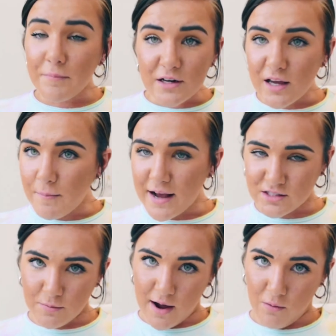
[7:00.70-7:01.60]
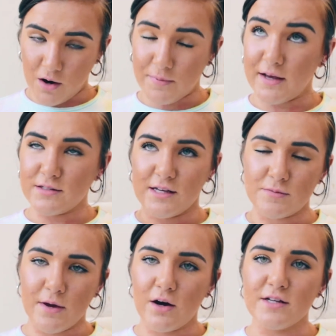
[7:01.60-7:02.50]
gonna get back to my work because let's
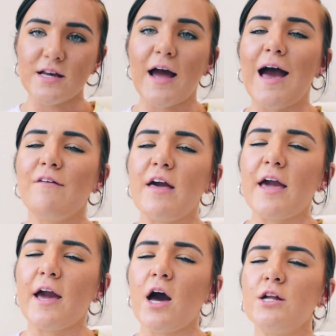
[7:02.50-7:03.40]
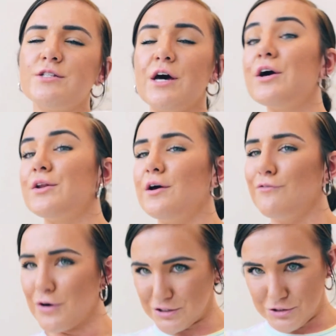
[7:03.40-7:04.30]
be honest, I have a ton
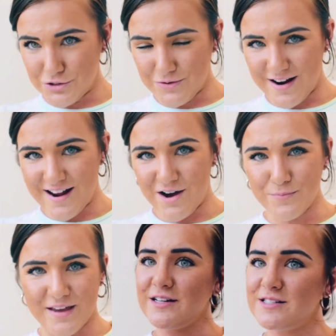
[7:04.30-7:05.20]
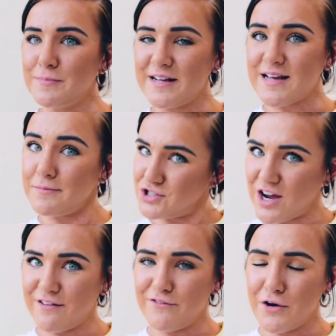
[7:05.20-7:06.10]
of work to do right now. It's my time to
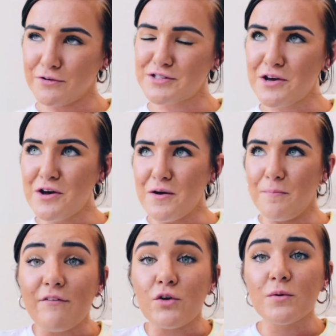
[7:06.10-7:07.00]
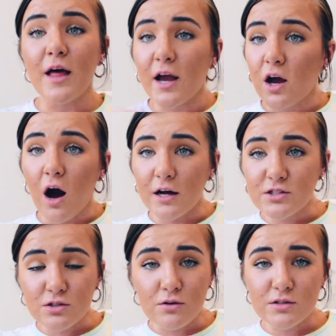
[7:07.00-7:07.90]
shine, folks. If you would like a
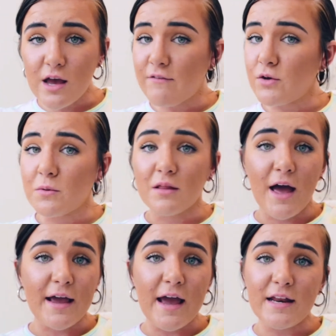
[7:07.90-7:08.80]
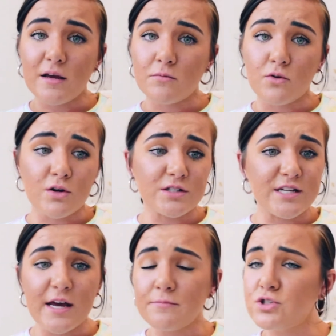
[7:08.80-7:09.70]
consult, if you would like any more
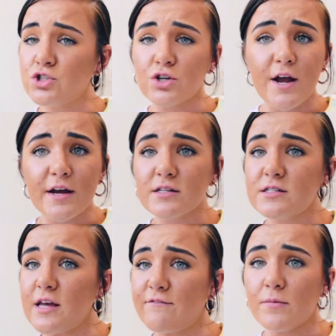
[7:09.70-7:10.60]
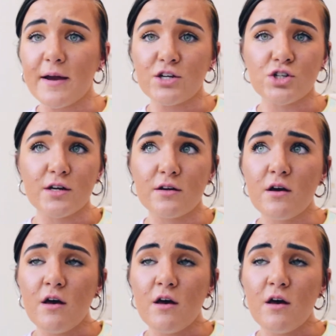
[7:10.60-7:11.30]
tips, tricks, information,